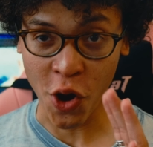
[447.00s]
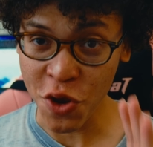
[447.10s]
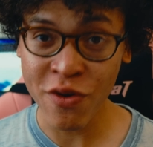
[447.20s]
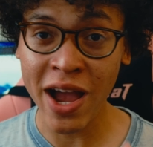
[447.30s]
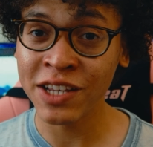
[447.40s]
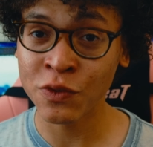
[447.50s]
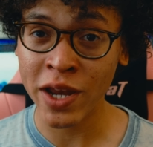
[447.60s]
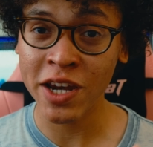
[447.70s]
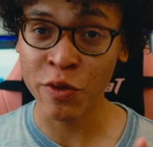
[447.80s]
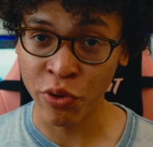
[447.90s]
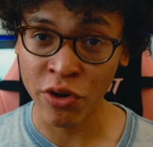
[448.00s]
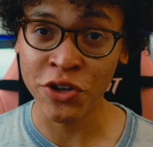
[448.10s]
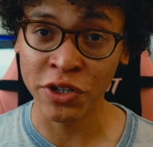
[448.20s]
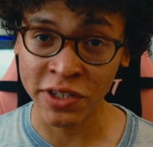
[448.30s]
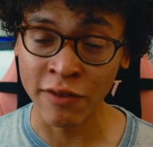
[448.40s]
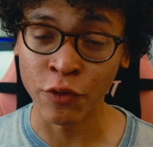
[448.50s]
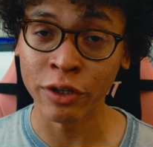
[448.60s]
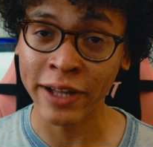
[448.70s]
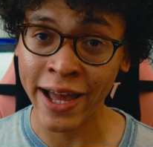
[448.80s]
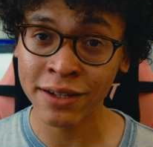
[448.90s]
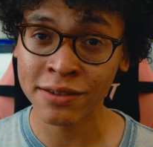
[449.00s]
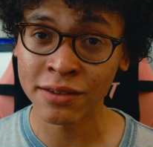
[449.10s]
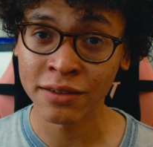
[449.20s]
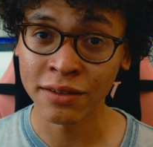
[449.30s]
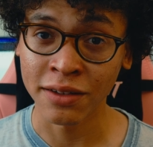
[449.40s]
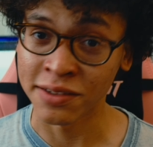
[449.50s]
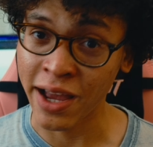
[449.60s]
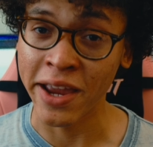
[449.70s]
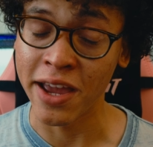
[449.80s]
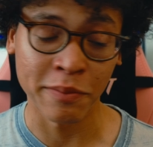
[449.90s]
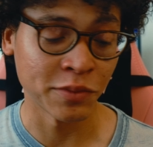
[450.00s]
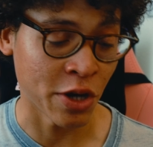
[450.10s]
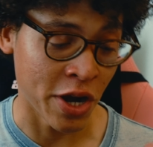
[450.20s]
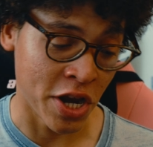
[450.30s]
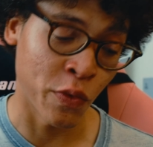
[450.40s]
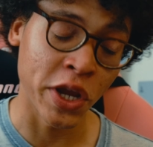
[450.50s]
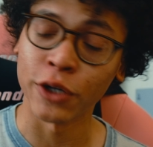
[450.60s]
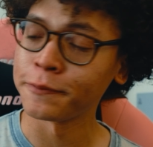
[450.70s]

Are you guys ready to put on your tinfoil hats? Because I am. All right, here we go.